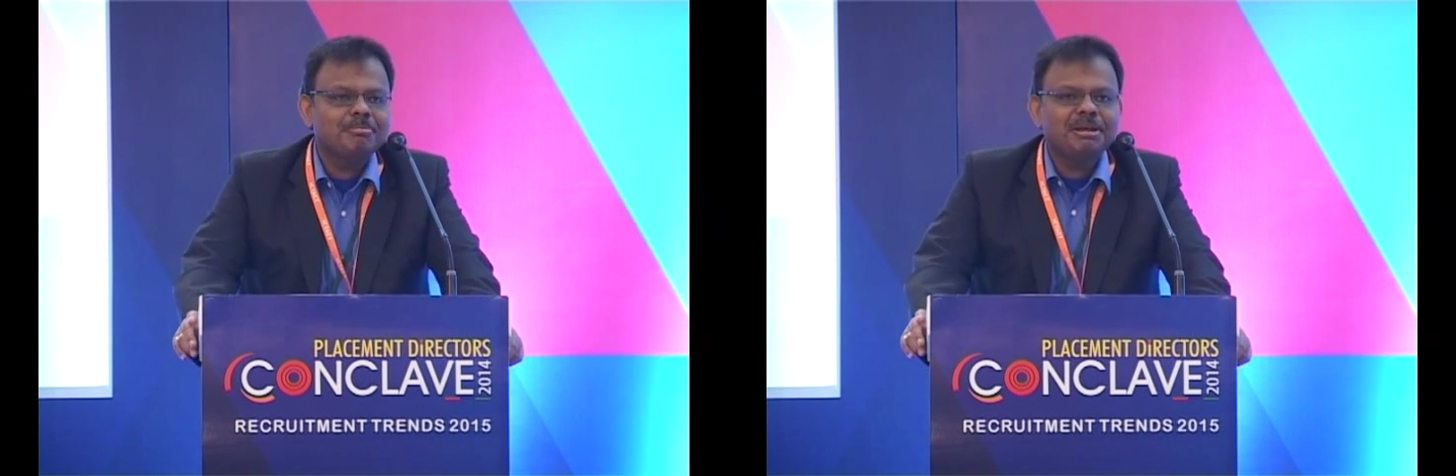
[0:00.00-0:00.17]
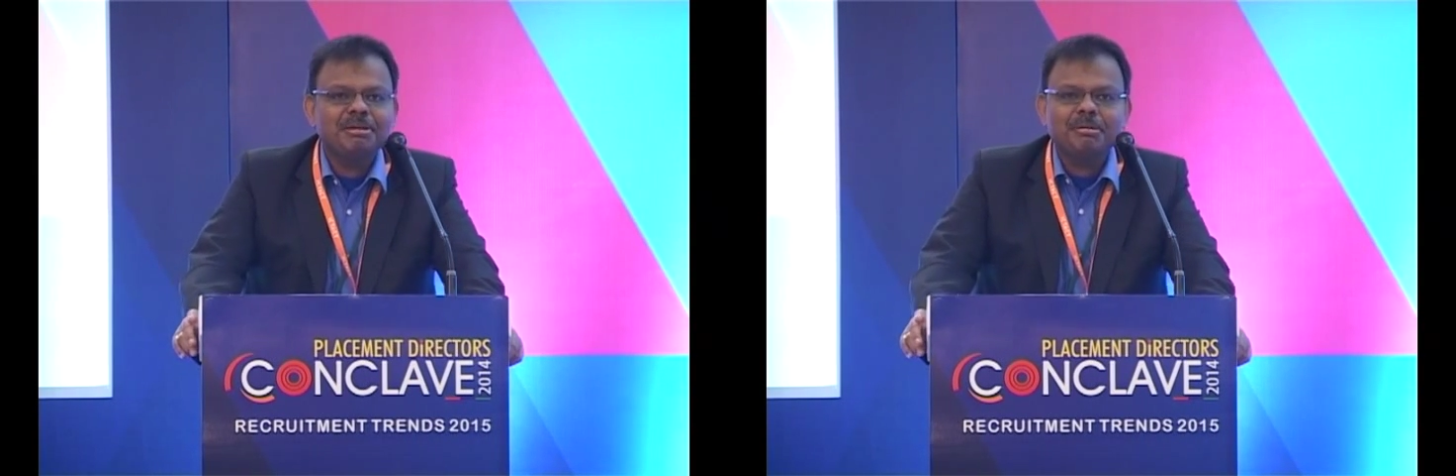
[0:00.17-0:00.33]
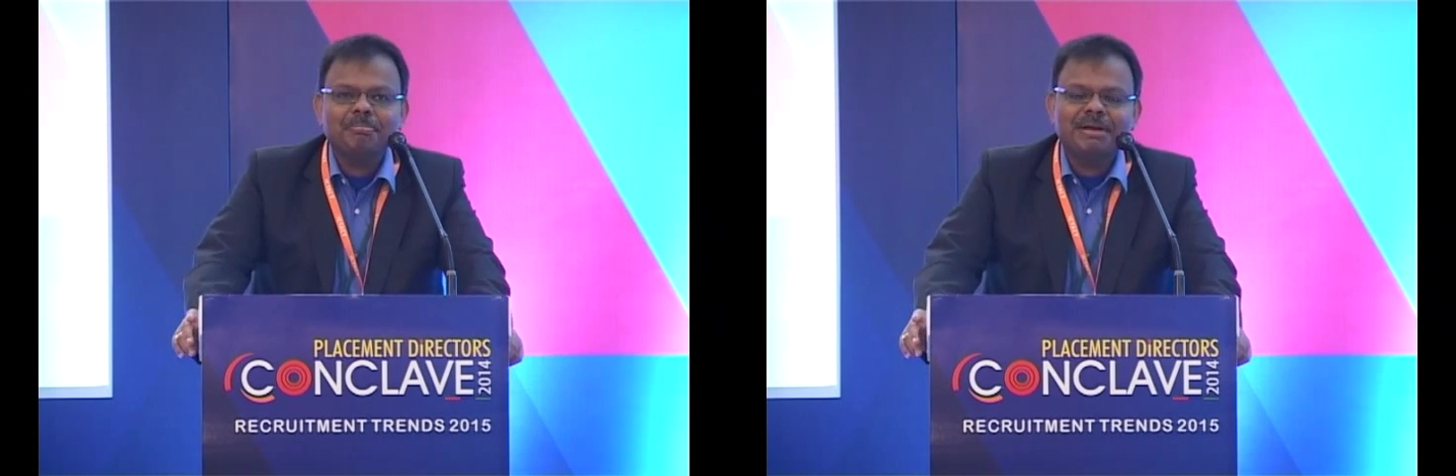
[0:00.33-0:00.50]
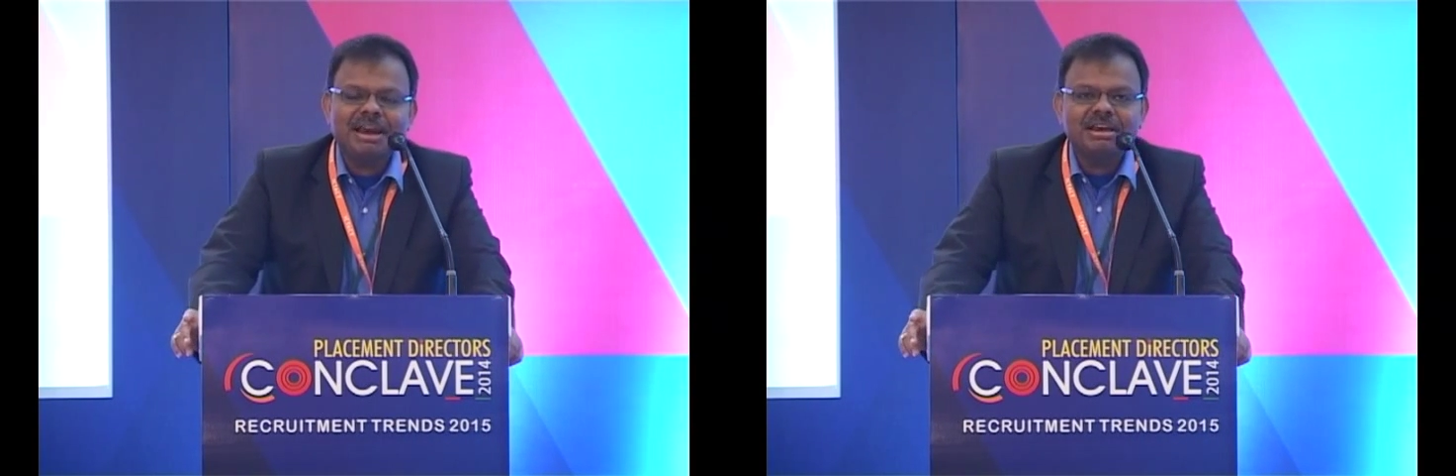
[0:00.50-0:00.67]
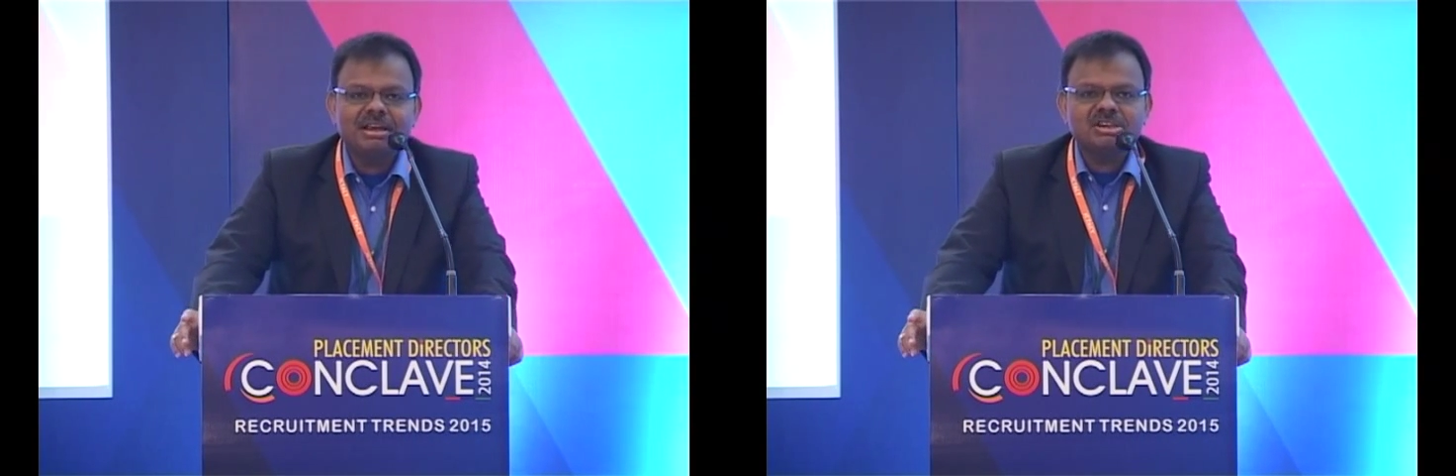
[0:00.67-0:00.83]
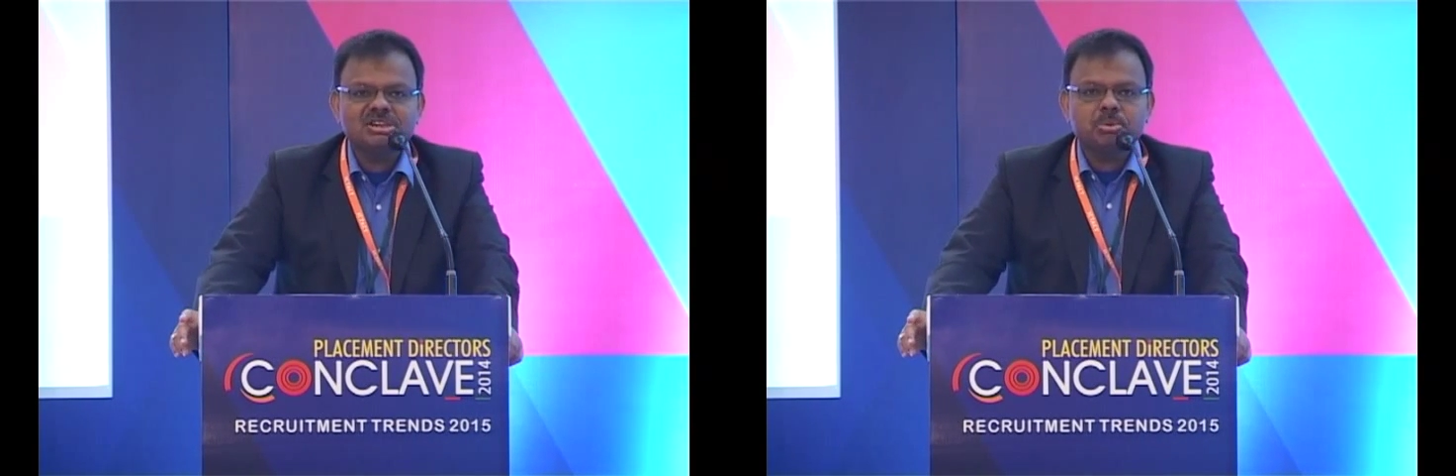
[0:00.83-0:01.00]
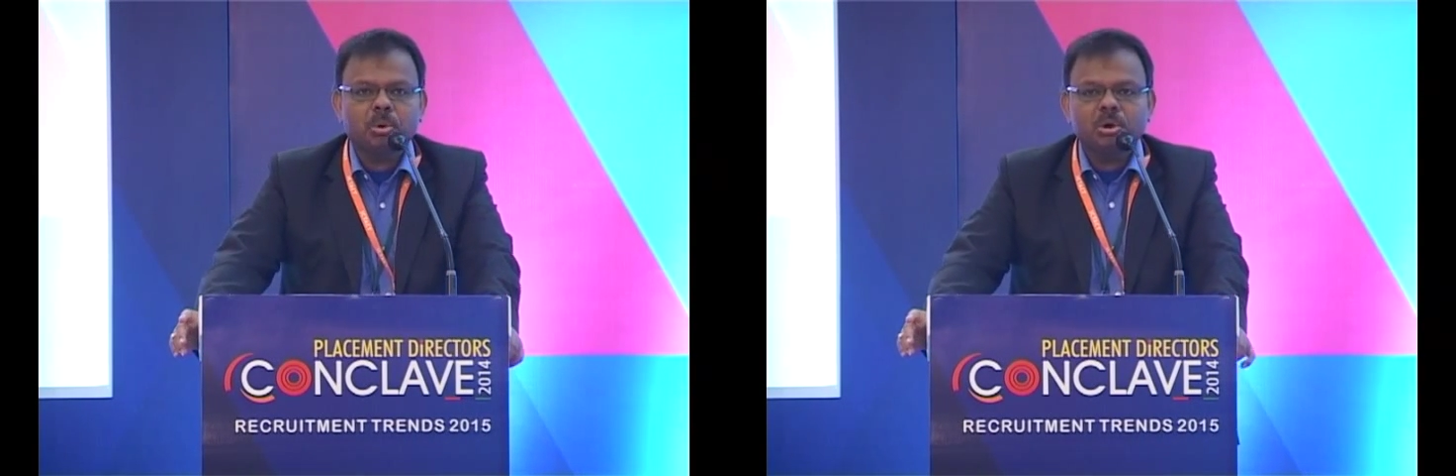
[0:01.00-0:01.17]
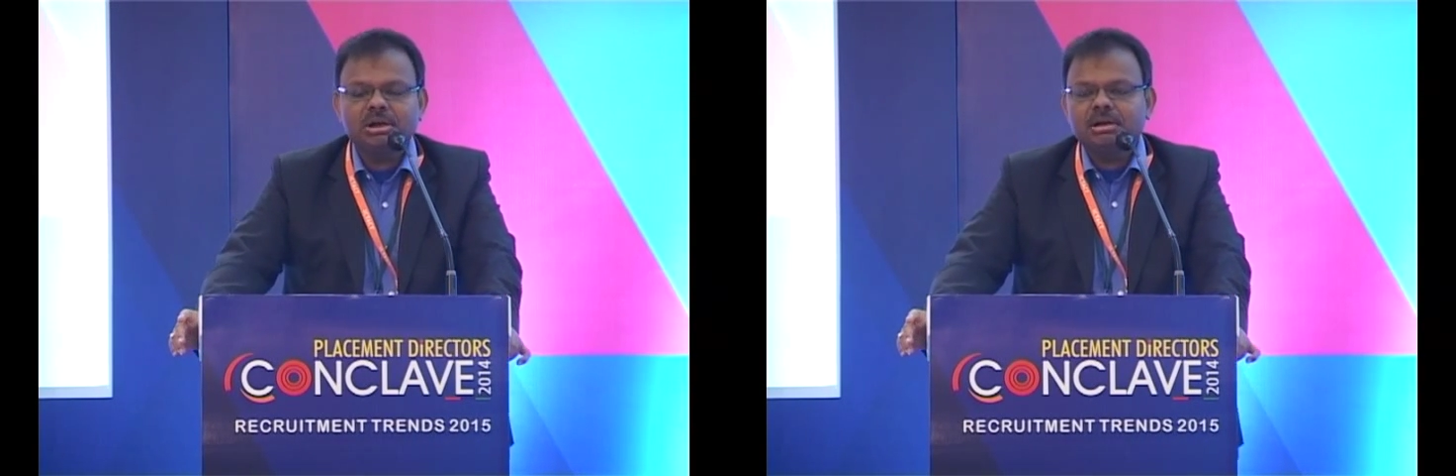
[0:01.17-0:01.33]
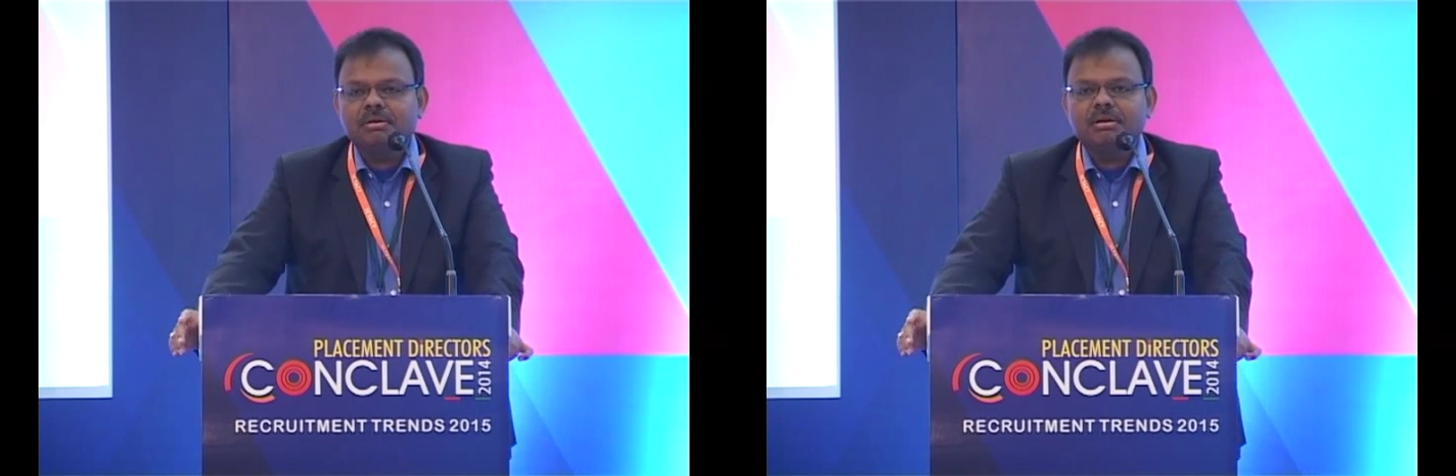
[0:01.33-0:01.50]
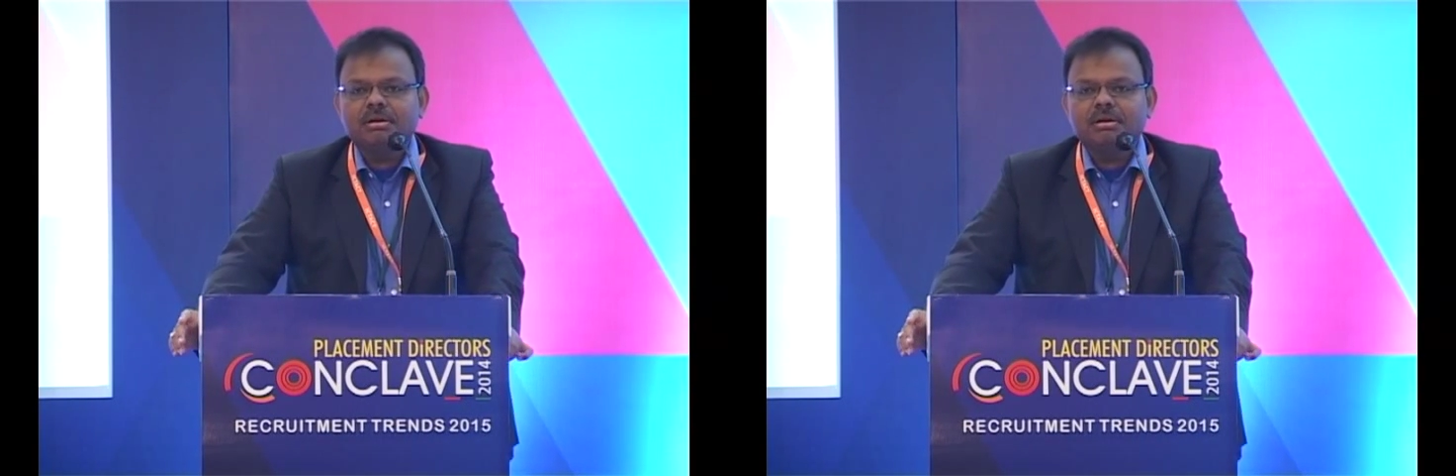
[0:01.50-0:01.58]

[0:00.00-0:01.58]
be minimum 10 years old